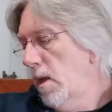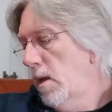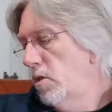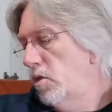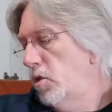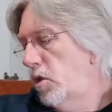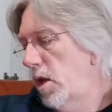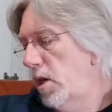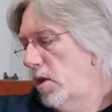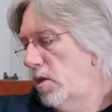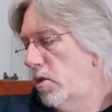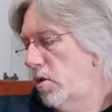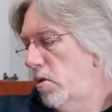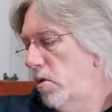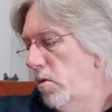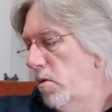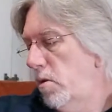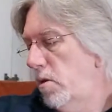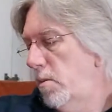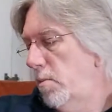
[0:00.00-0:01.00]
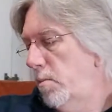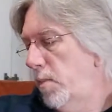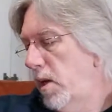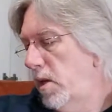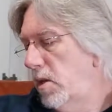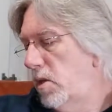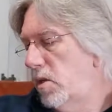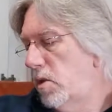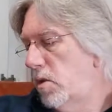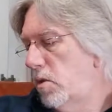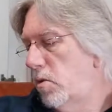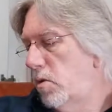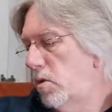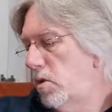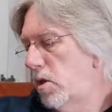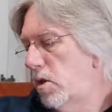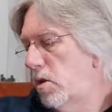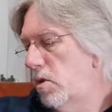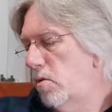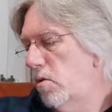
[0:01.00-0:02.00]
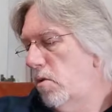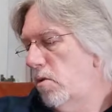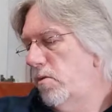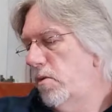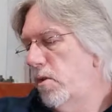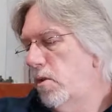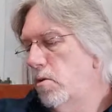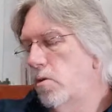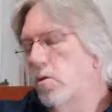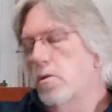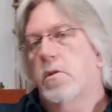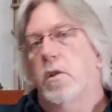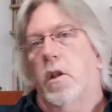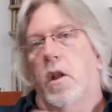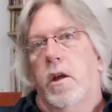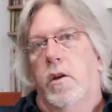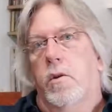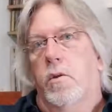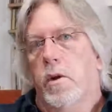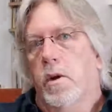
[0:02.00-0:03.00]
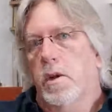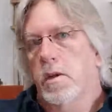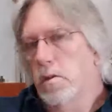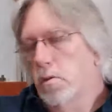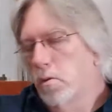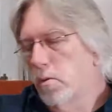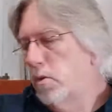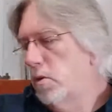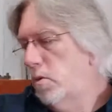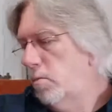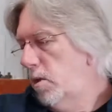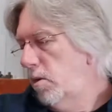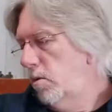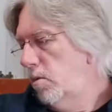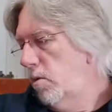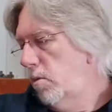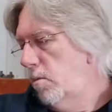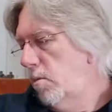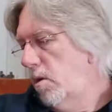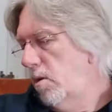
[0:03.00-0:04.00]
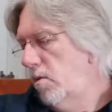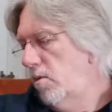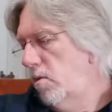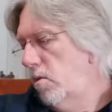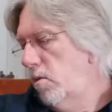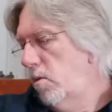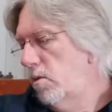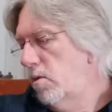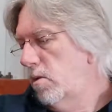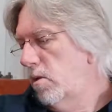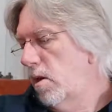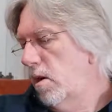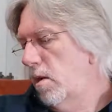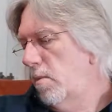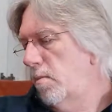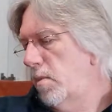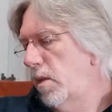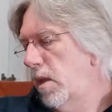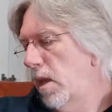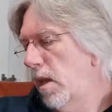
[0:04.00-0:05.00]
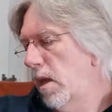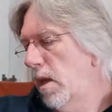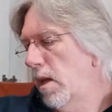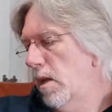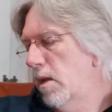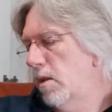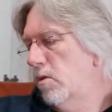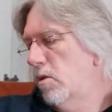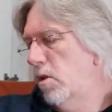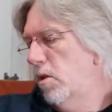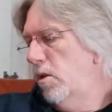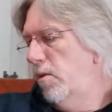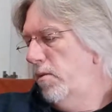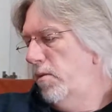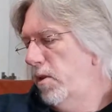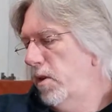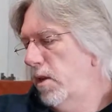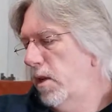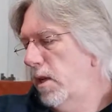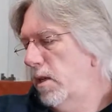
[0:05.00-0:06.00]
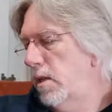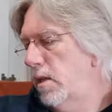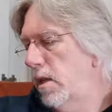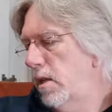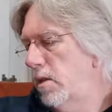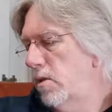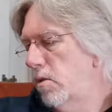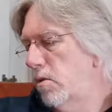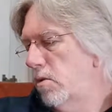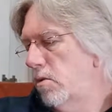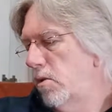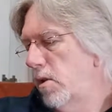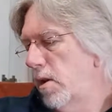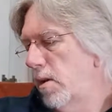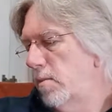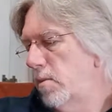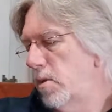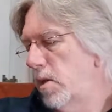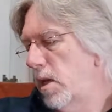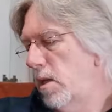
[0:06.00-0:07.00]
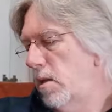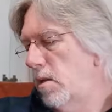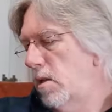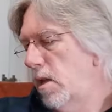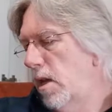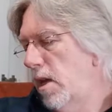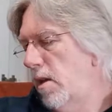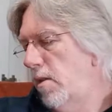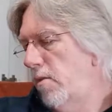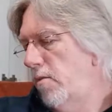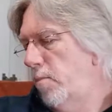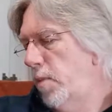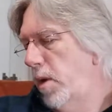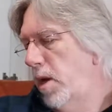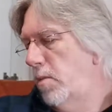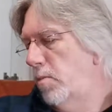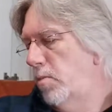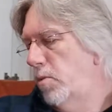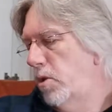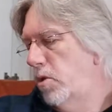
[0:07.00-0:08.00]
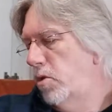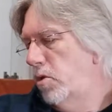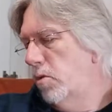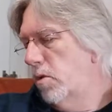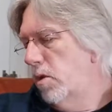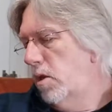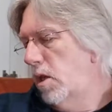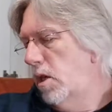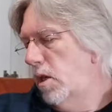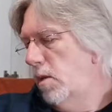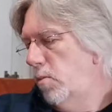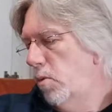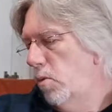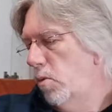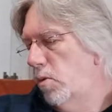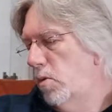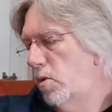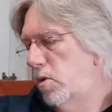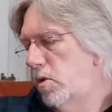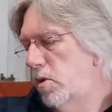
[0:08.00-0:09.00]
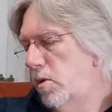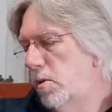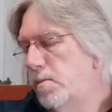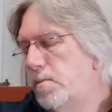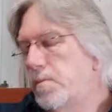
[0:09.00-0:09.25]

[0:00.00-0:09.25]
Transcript: Chaz Cronk, bass, acoustic guitar, and vocals. Likewise, also been with the band for a long time. Tony Fernandez on drums, and Dave Bainbridge on keyboards.